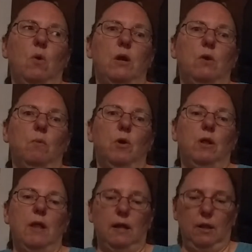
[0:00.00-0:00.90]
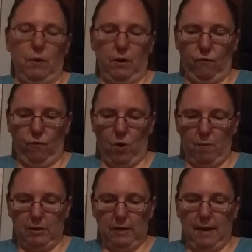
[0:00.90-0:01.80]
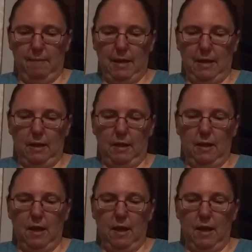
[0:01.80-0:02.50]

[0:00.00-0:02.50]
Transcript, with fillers: I don't remember exactly what its formal name is,